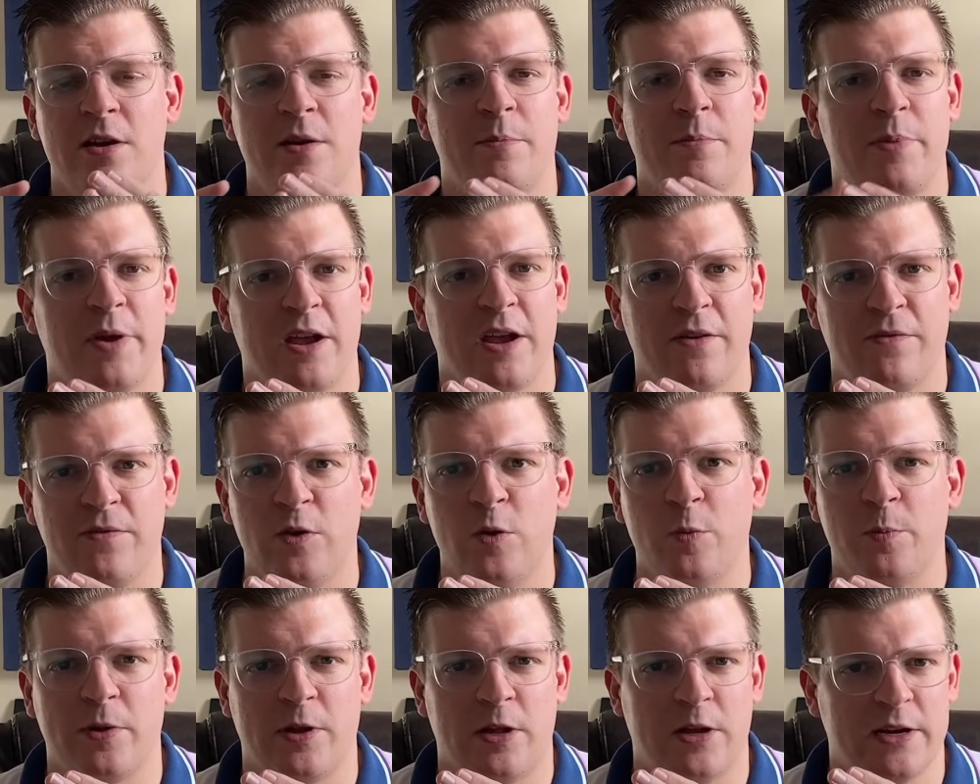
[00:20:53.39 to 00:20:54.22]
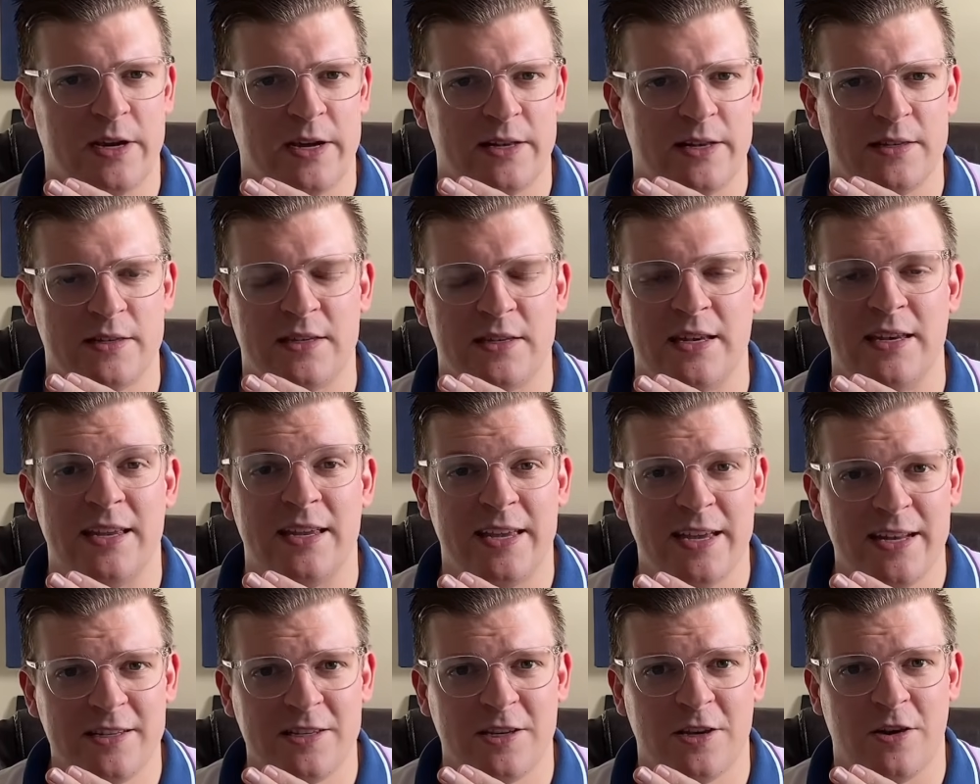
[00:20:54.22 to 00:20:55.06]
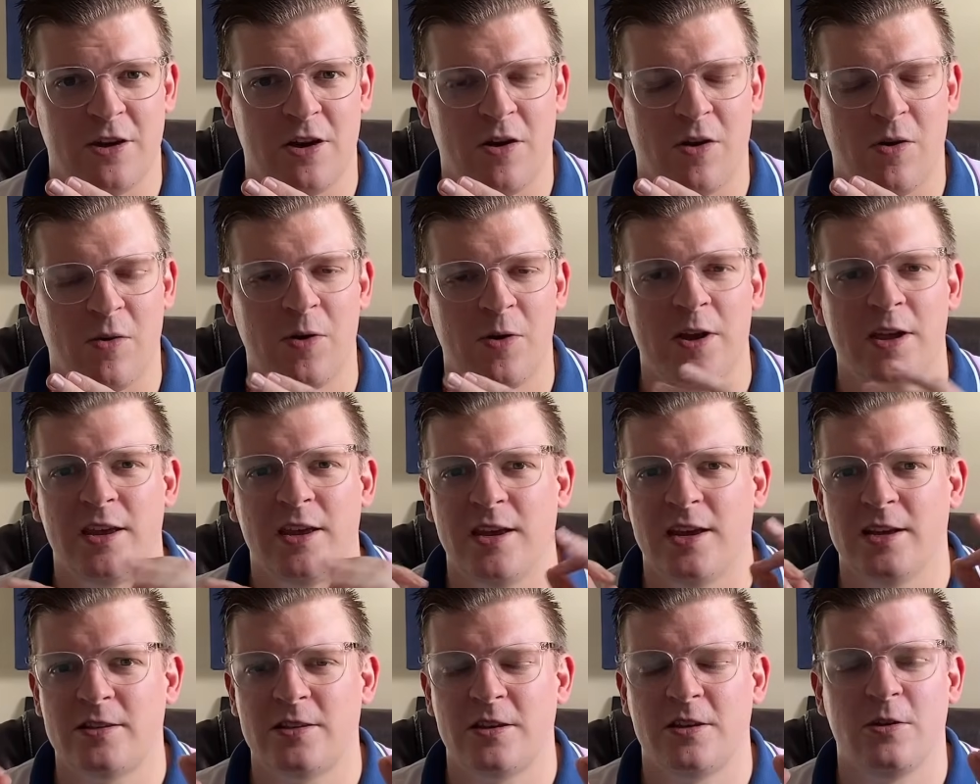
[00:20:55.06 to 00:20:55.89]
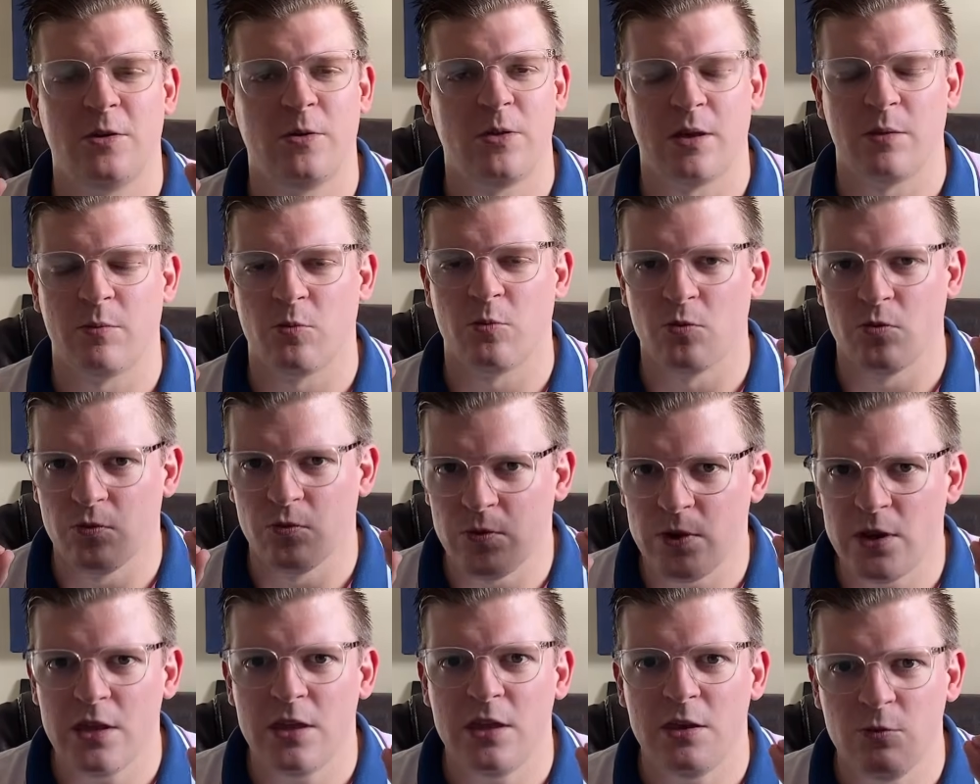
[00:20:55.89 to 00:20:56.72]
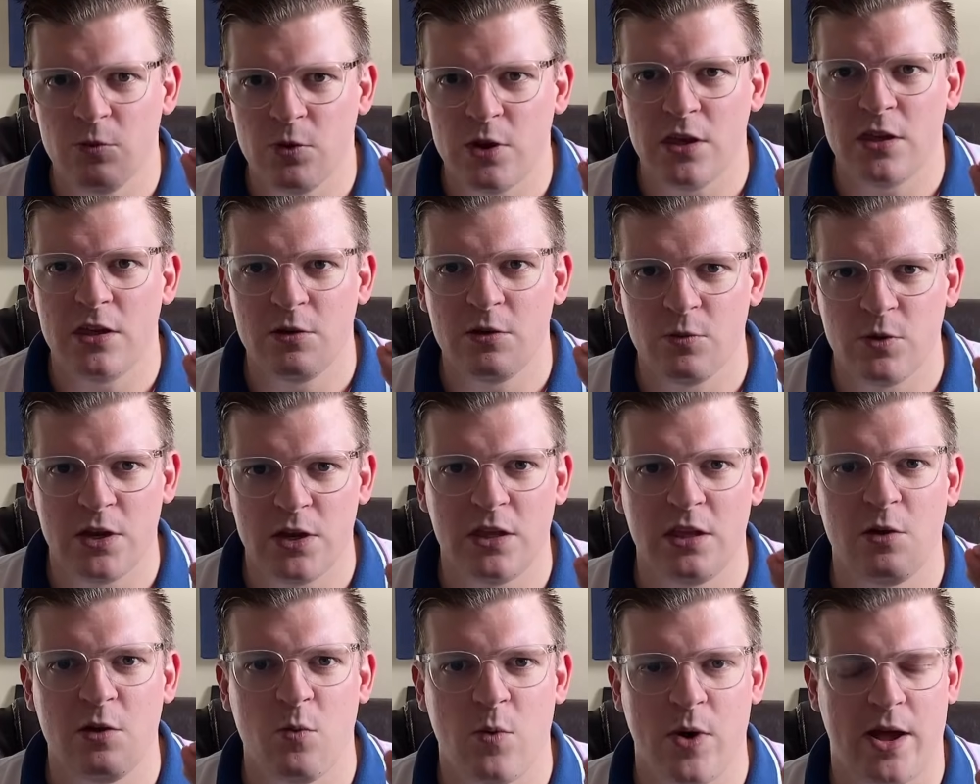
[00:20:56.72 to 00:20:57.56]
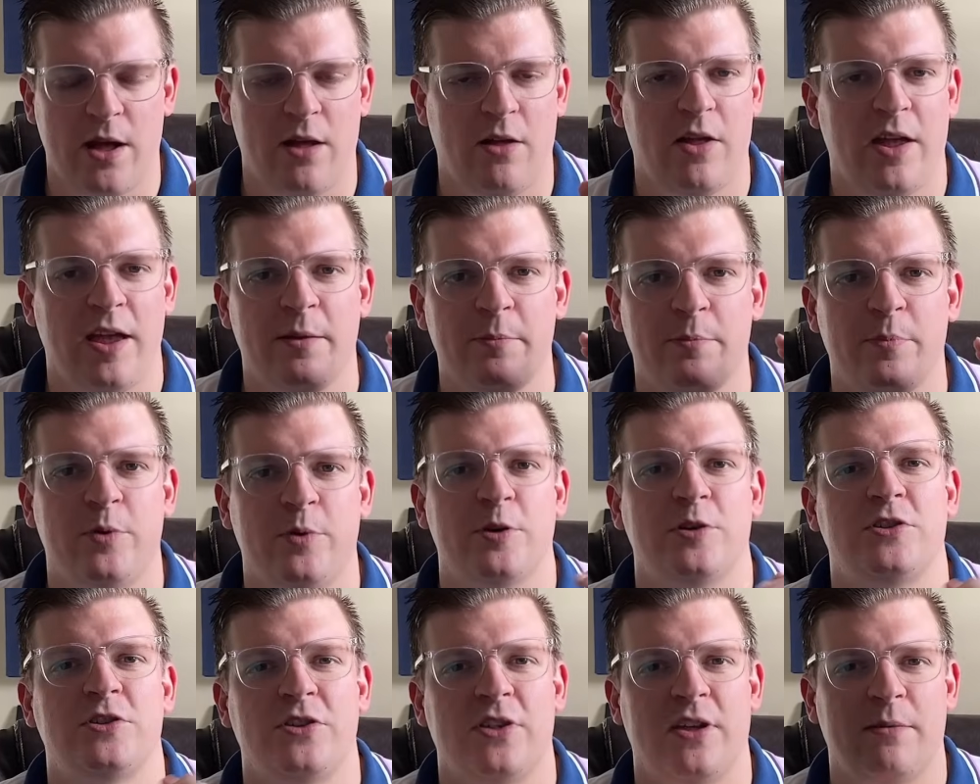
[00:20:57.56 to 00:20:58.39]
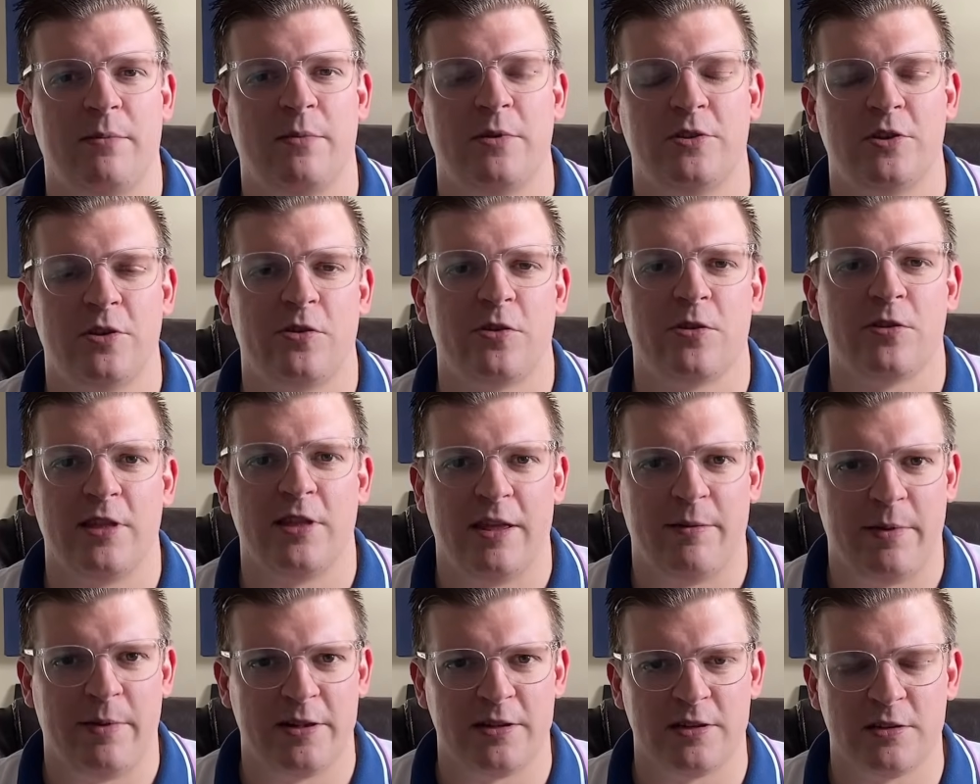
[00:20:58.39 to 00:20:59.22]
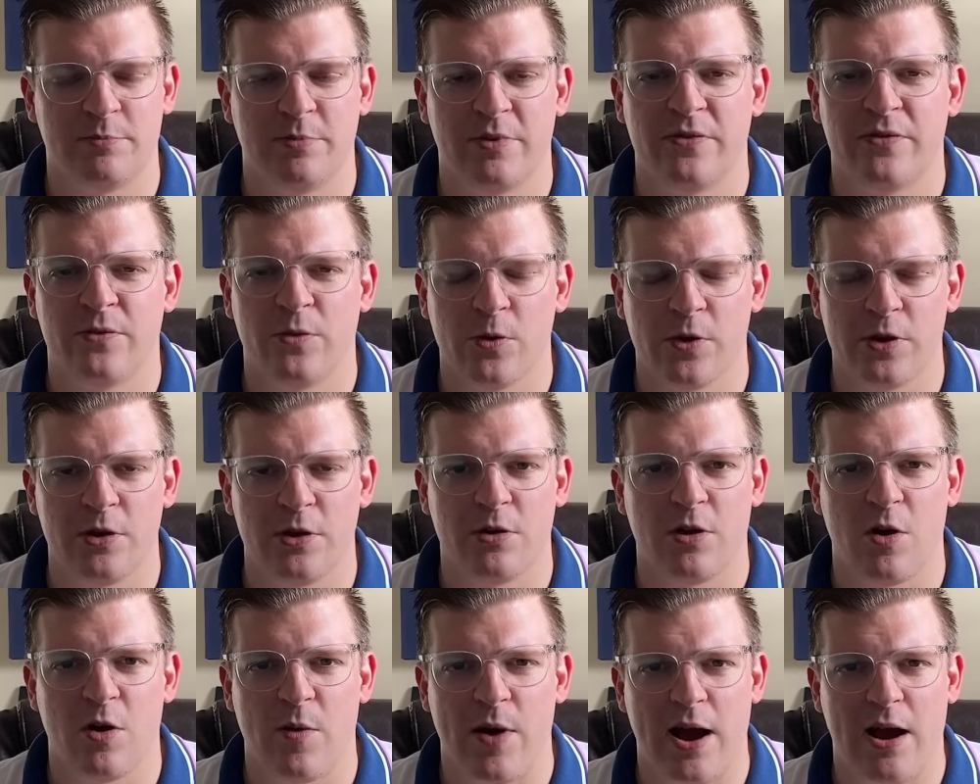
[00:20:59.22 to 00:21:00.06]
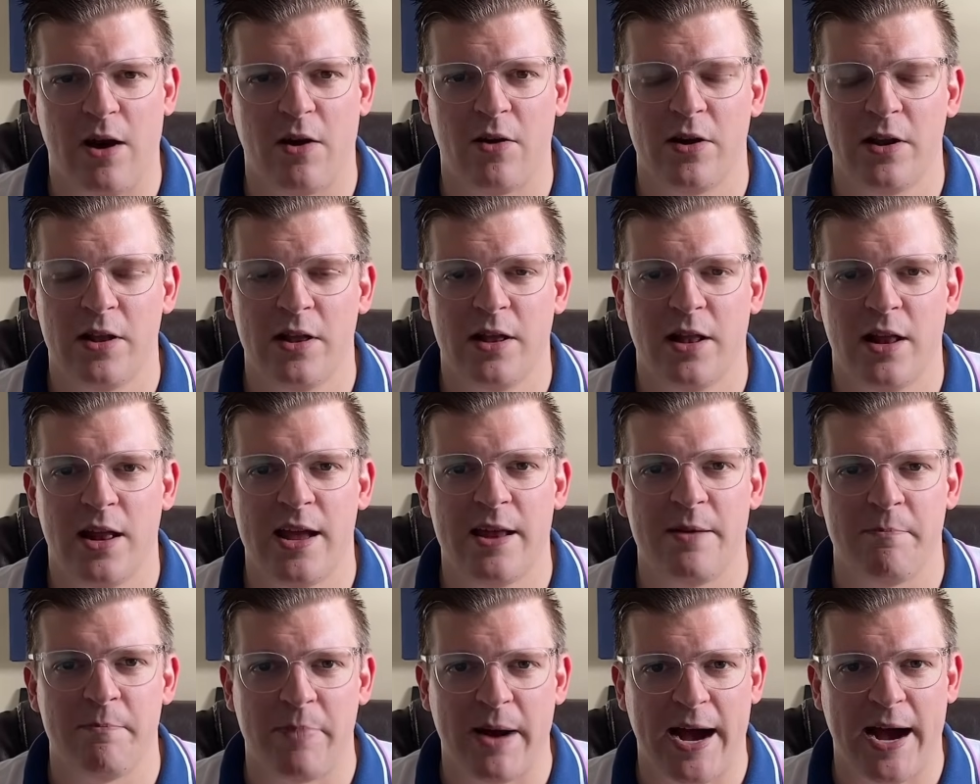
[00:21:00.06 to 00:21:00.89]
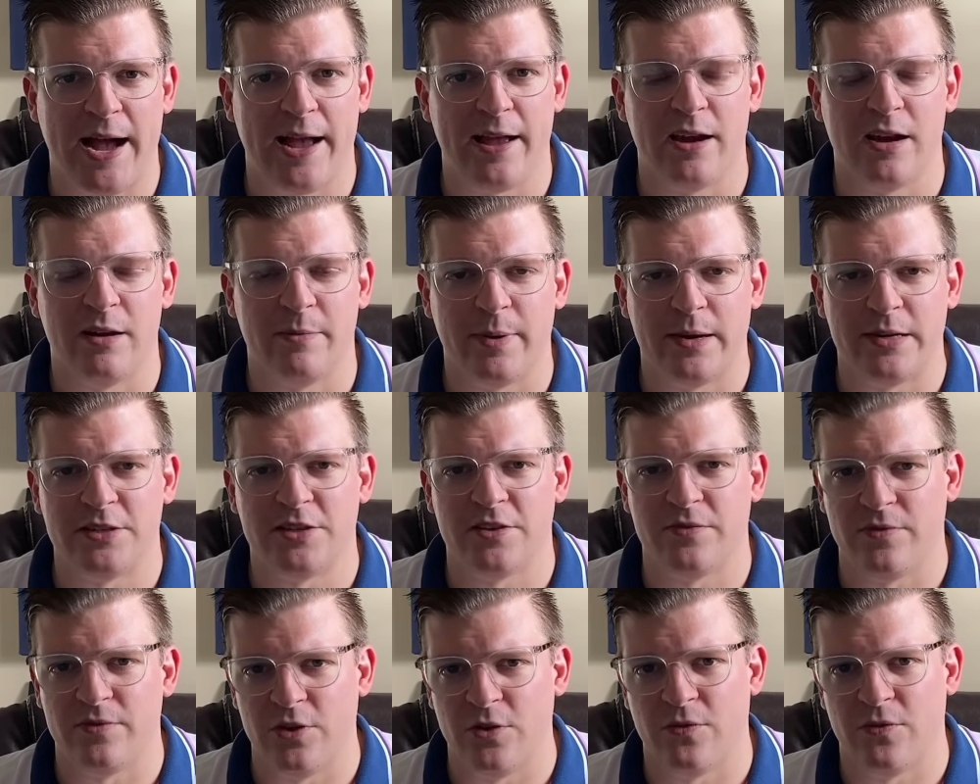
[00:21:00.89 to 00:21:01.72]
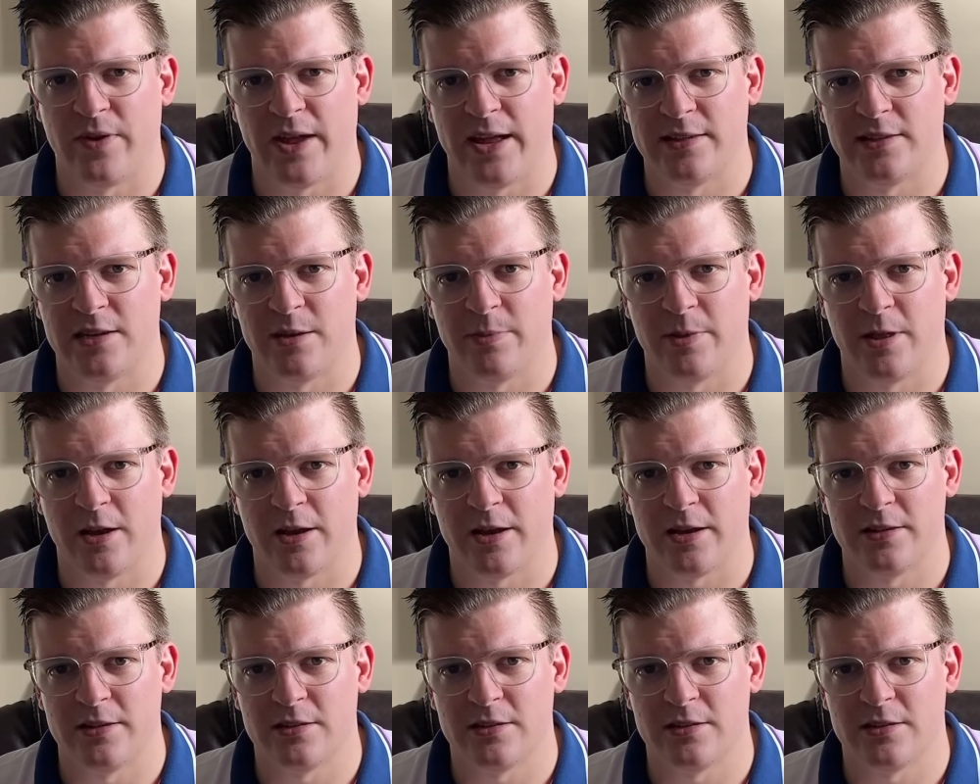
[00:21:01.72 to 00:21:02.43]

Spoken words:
pick a few plugins to get to know them really, really, really well and push them to their limits before you go out and buy a bunch of new fancy plugins.